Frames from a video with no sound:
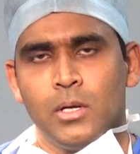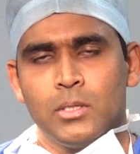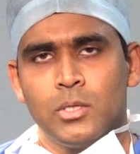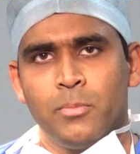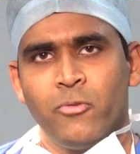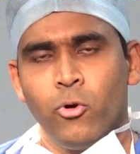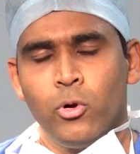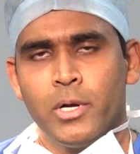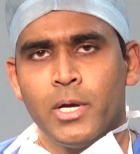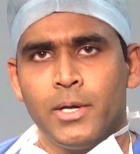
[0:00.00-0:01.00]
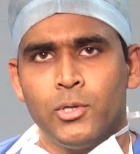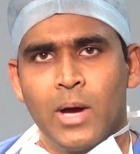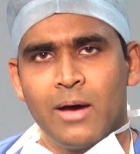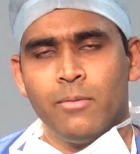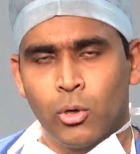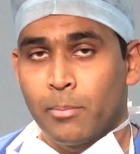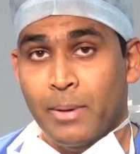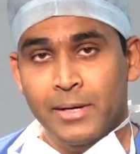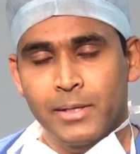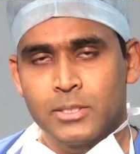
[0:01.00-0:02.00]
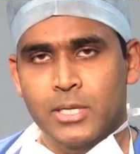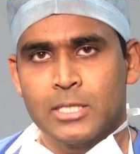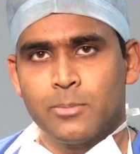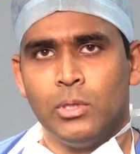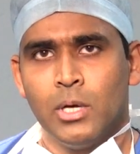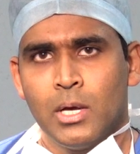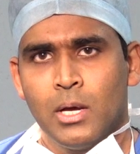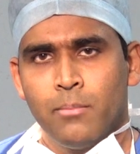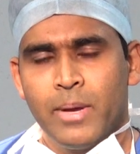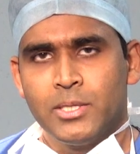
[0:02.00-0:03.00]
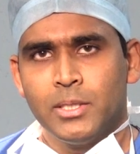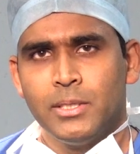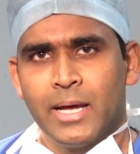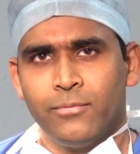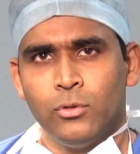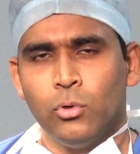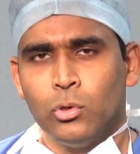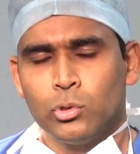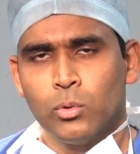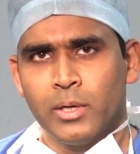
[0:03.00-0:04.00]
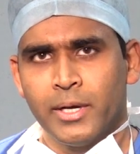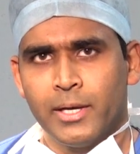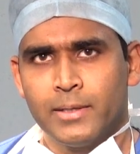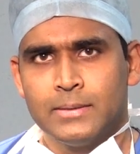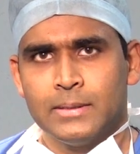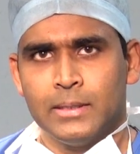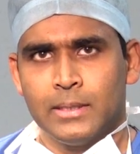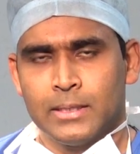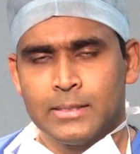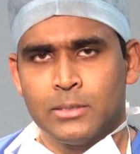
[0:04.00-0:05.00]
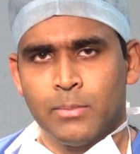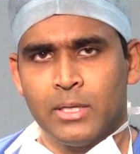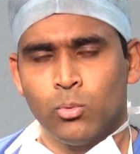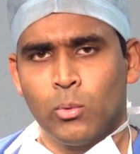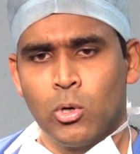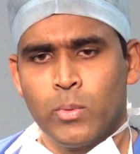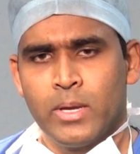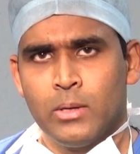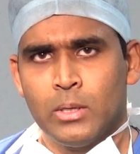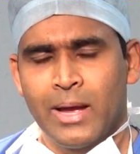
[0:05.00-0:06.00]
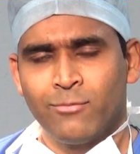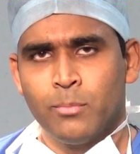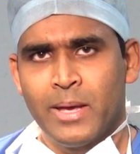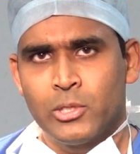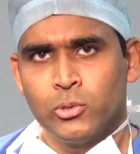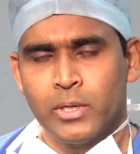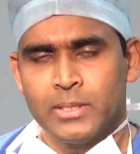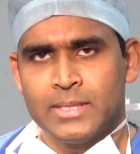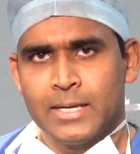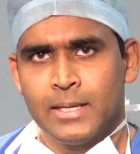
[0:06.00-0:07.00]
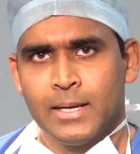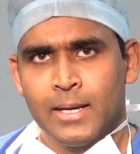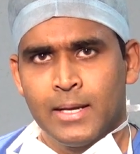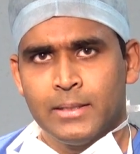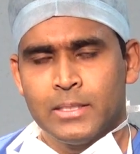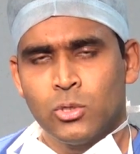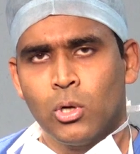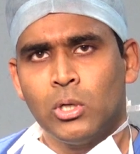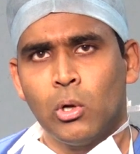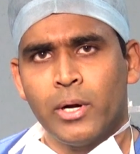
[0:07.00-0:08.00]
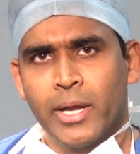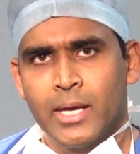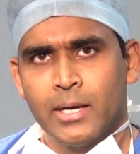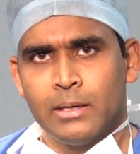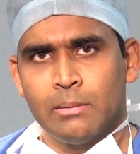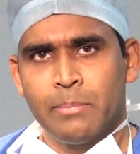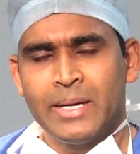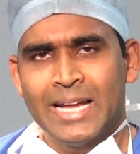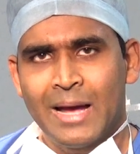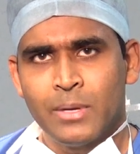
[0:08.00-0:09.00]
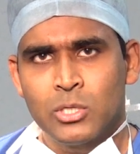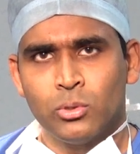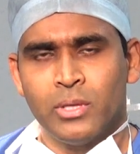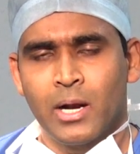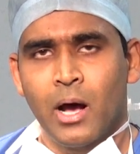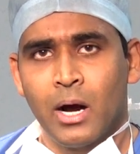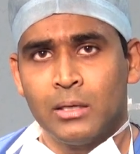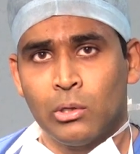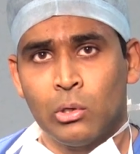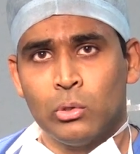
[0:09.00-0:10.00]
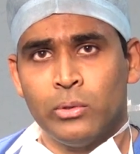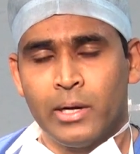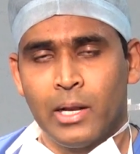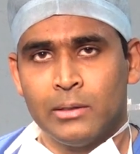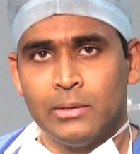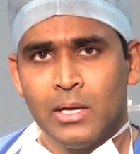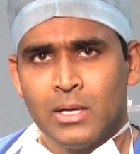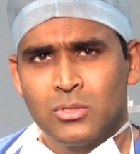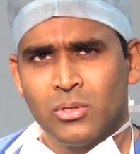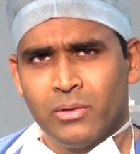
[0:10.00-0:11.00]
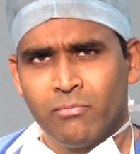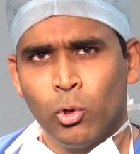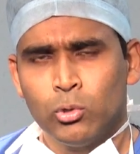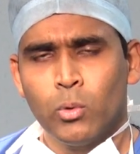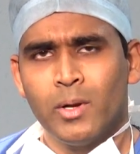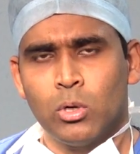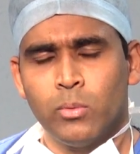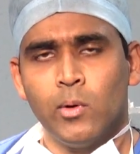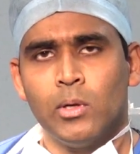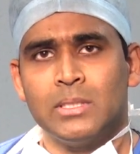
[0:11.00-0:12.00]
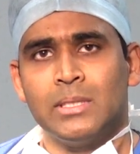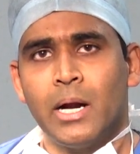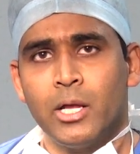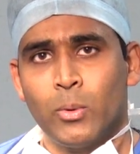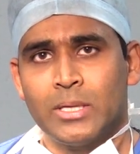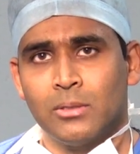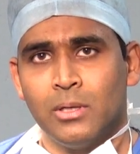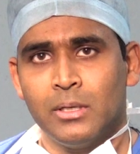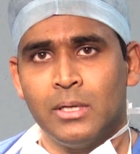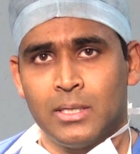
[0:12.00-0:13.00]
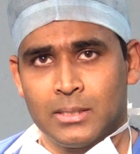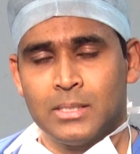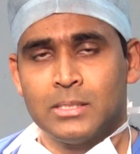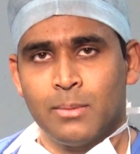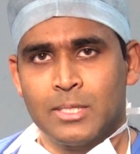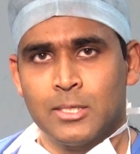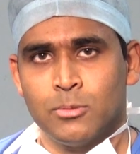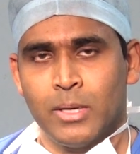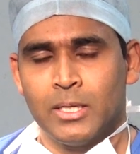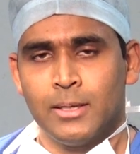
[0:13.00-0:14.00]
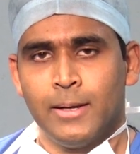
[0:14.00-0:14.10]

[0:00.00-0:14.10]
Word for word: So before uh, you have a, a pancreas transplant, patient have to go through a rigorous uh, assessment. What we have to make sure is that there is not already a big damage to their heart or to their lung. So they go through a, what we call as a cardiovascular uh, system assessment.